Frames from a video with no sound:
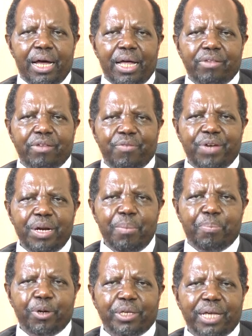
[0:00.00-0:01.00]
It's a very
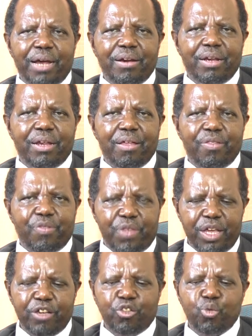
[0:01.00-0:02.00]
important
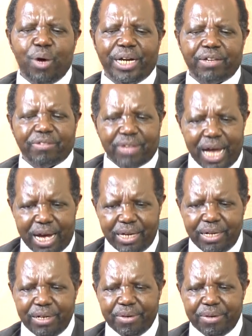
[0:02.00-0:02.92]
thing to understand.